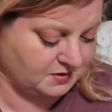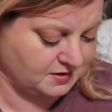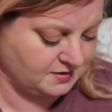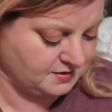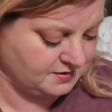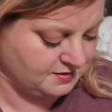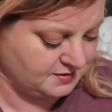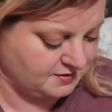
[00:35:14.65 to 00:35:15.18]

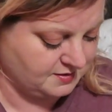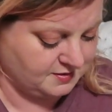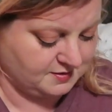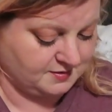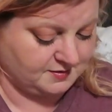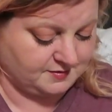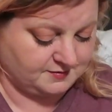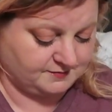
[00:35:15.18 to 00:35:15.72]

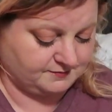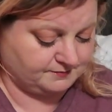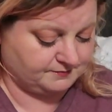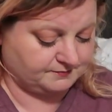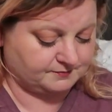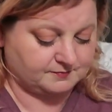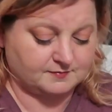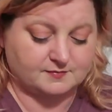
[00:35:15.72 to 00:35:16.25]

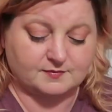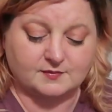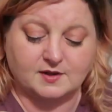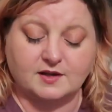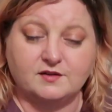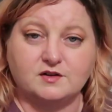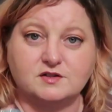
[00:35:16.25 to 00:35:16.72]
And